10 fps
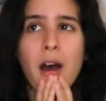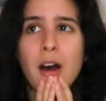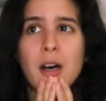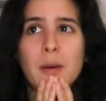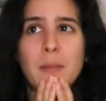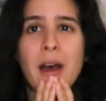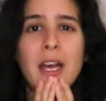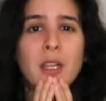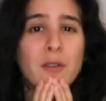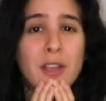
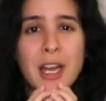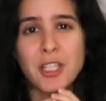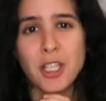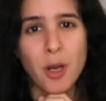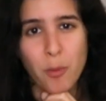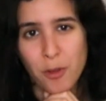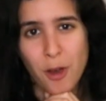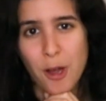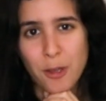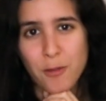I loved catching up
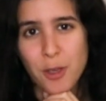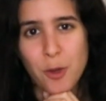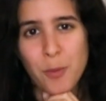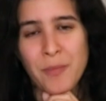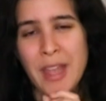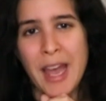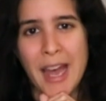with all of you,